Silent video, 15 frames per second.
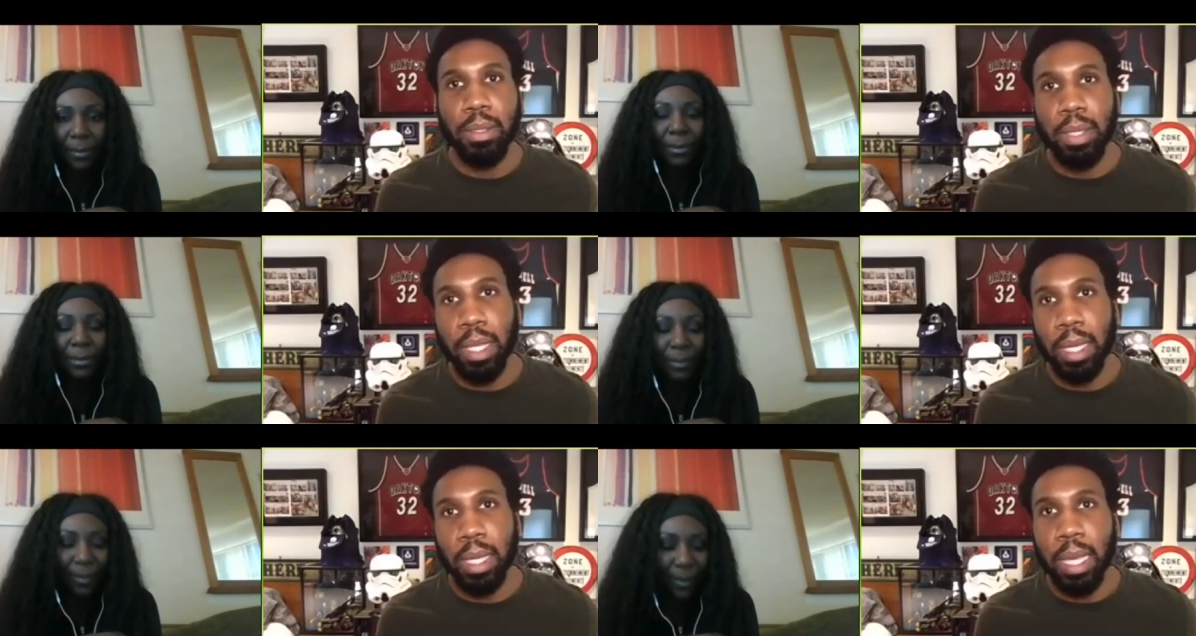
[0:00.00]

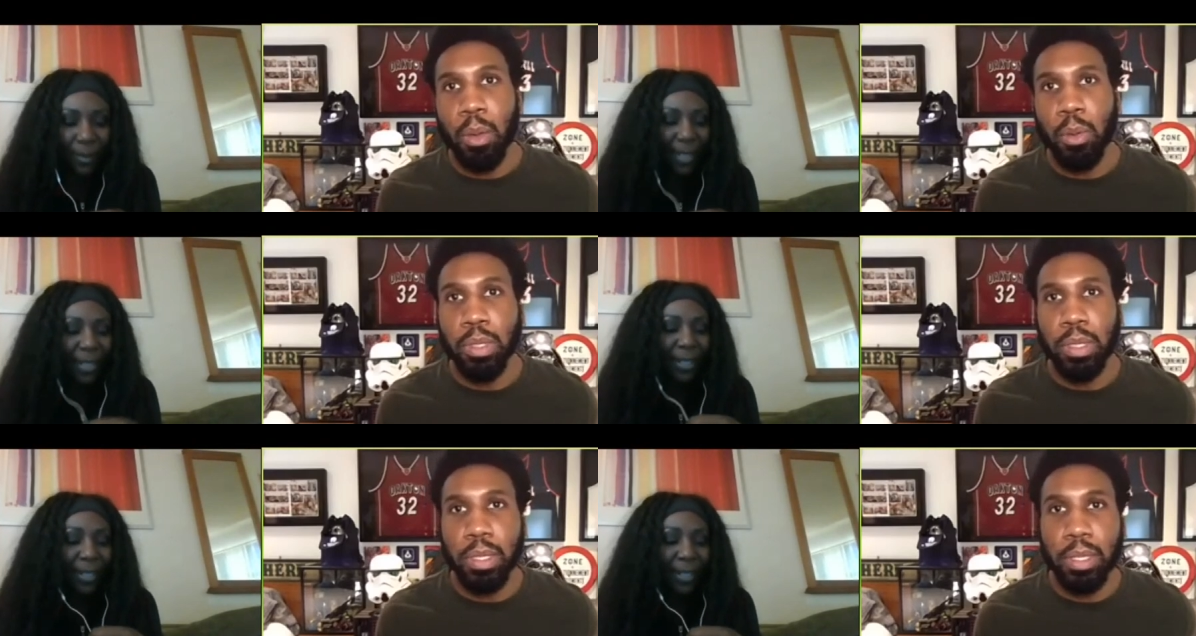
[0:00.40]
Speaker 1: Like that
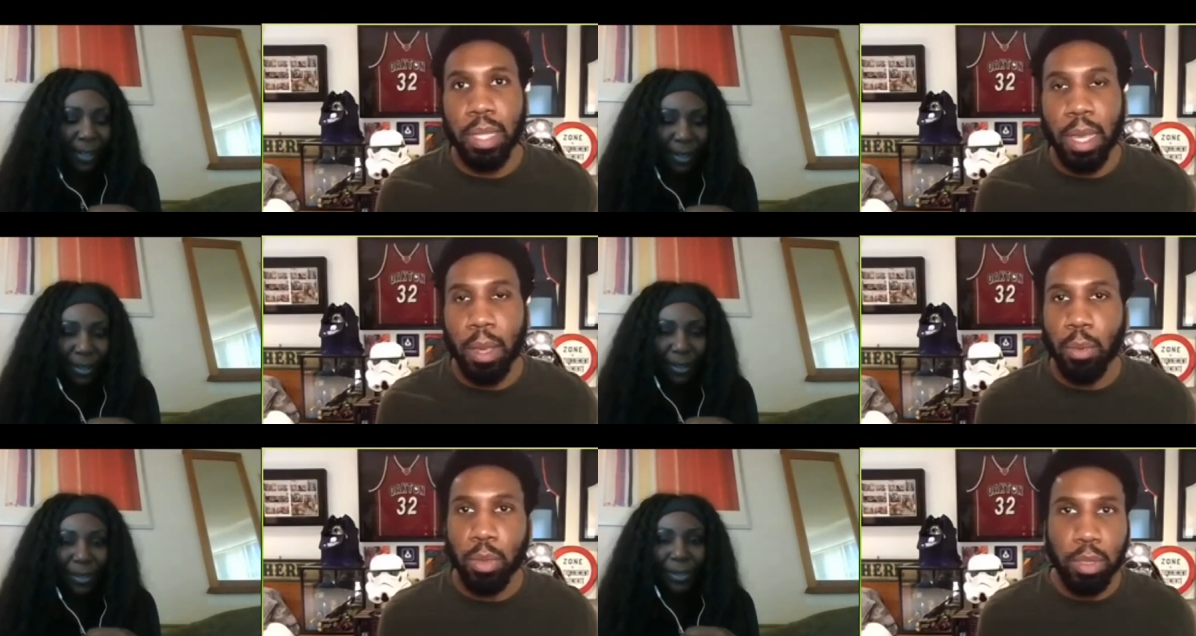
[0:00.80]
was
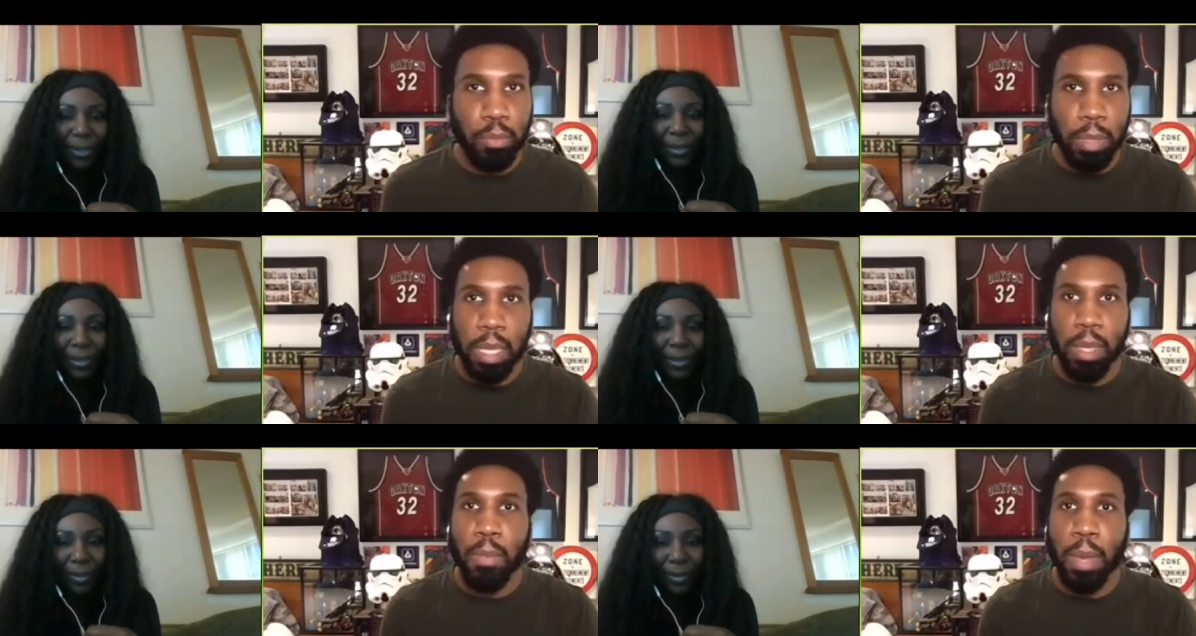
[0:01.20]
that was
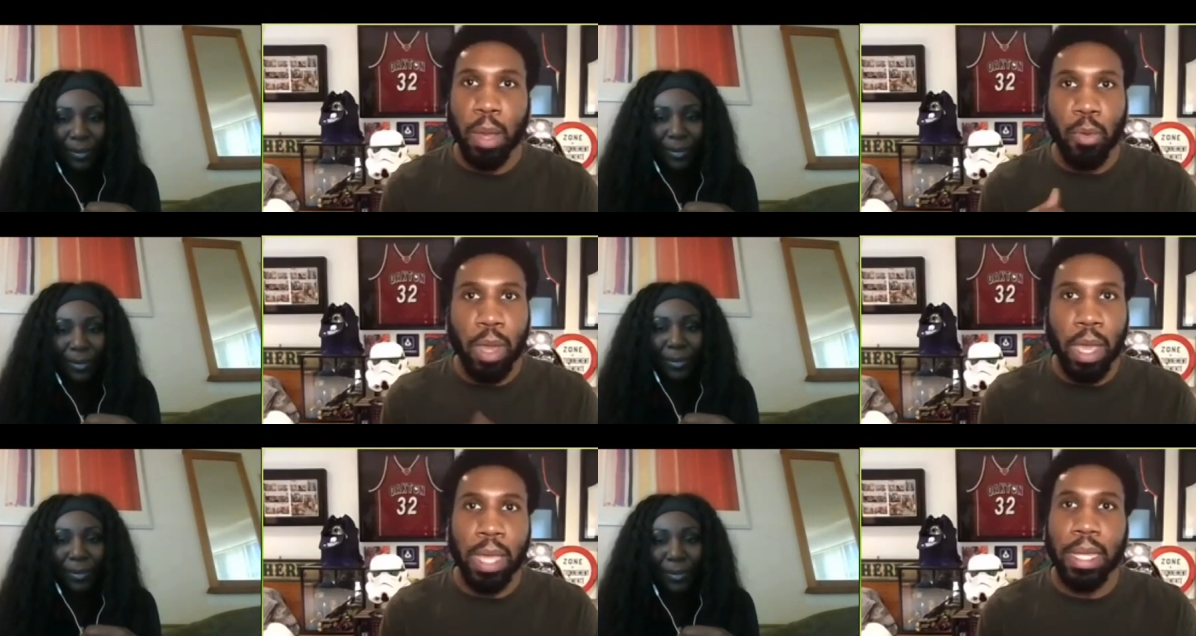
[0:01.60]
me. My
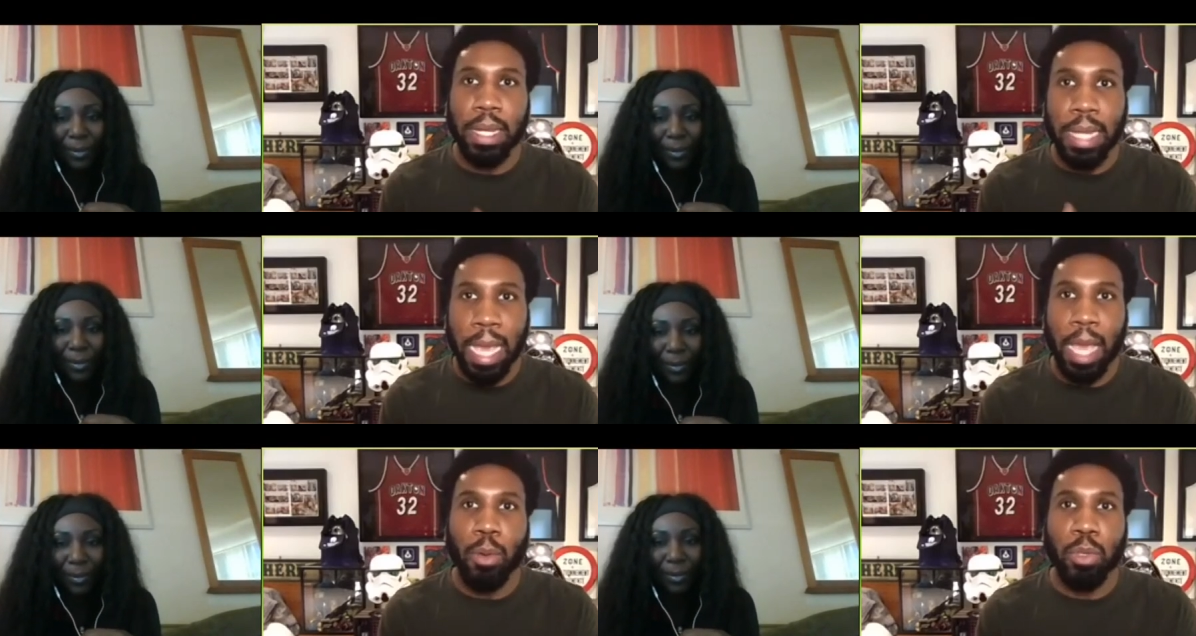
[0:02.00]
ride or
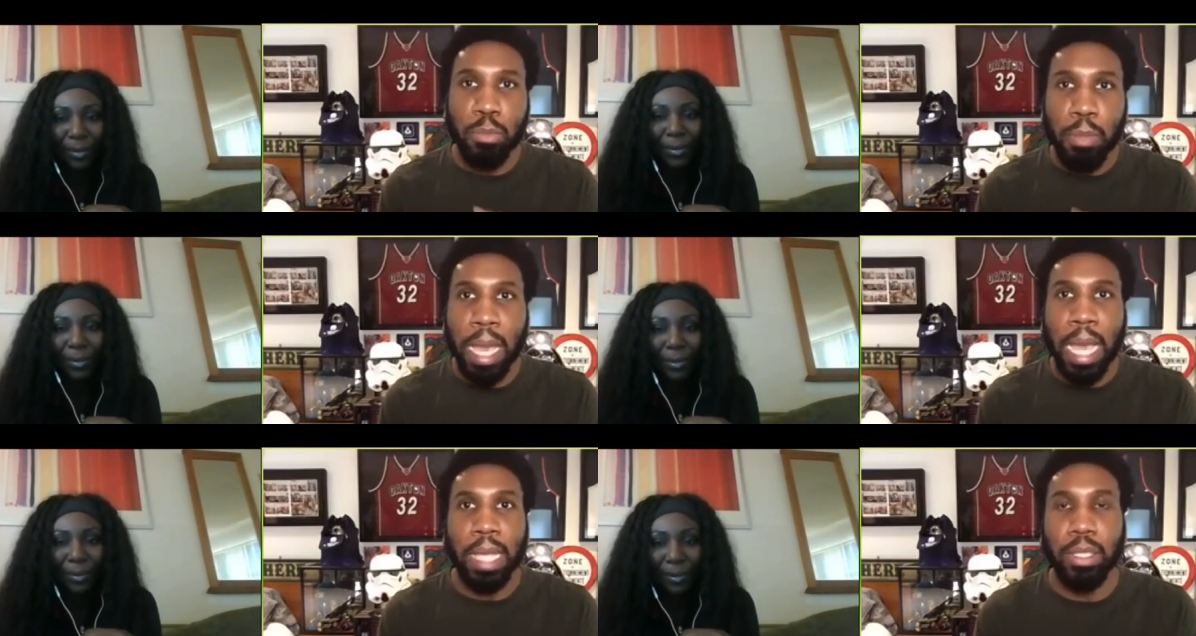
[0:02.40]
die was
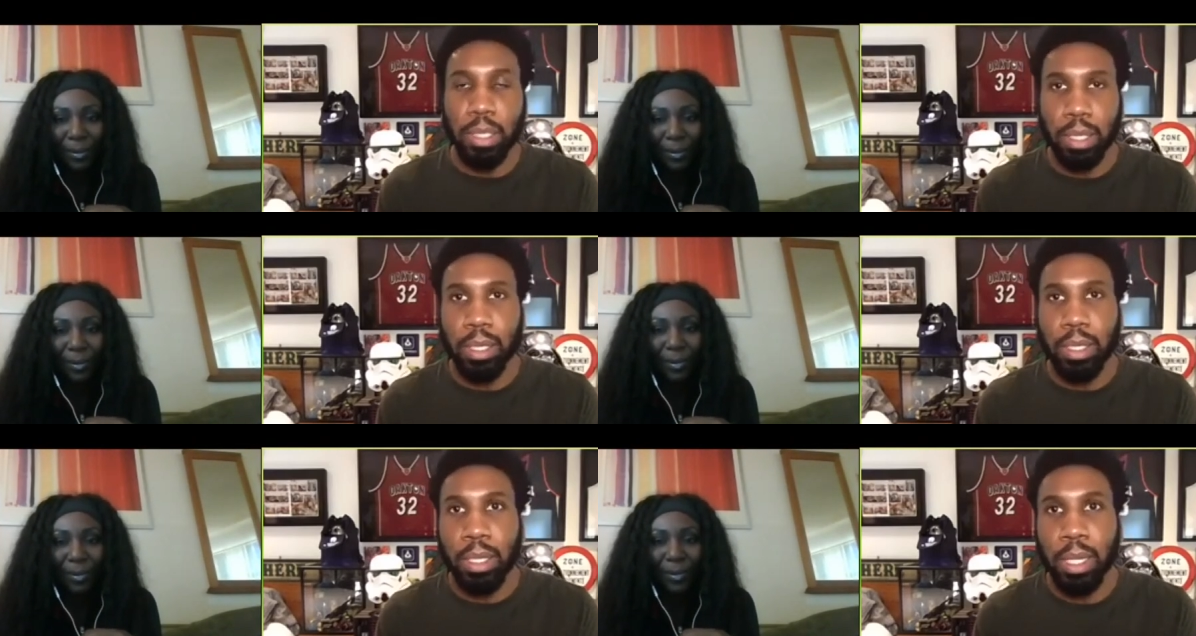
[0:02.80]
Magic.
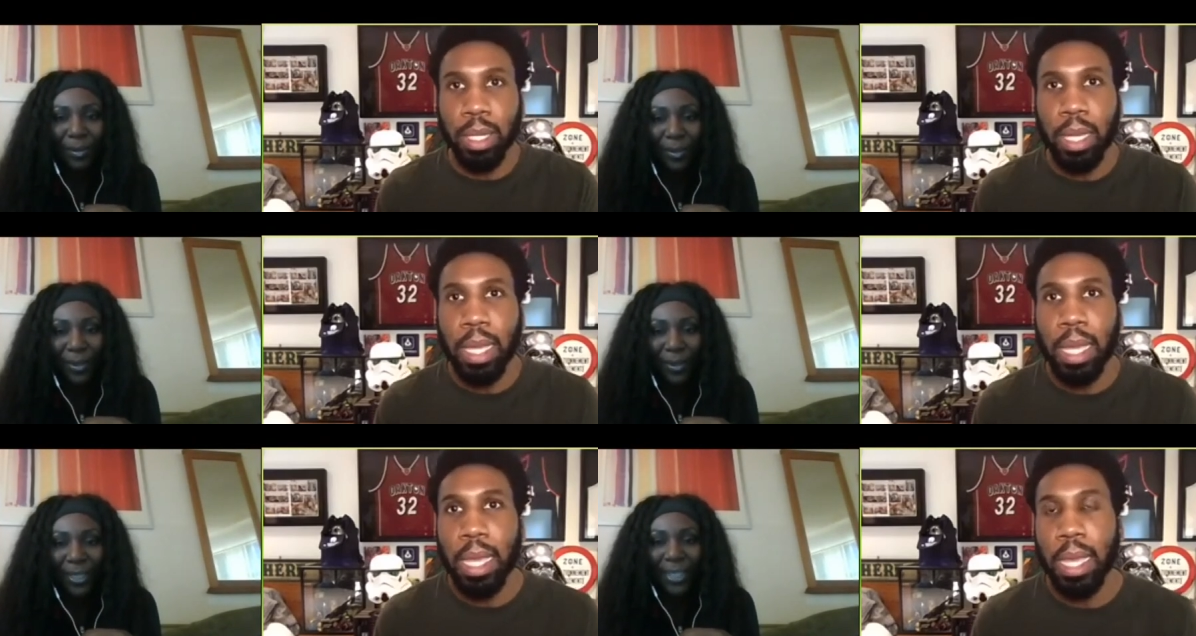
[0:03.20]

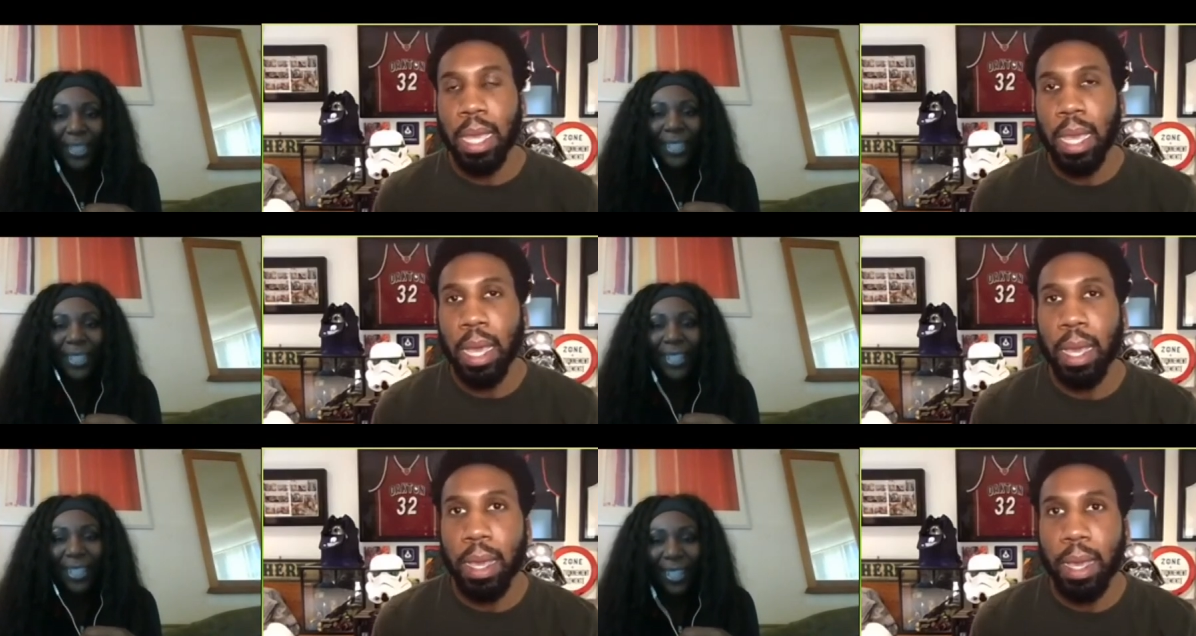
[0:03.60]

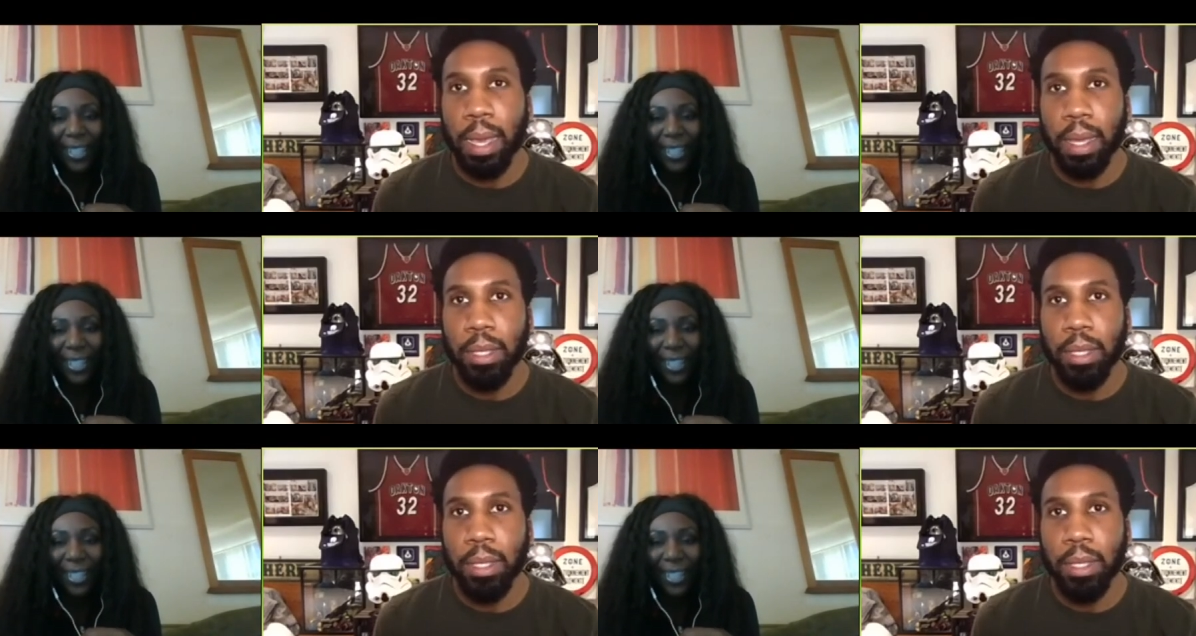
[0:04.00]
Uh,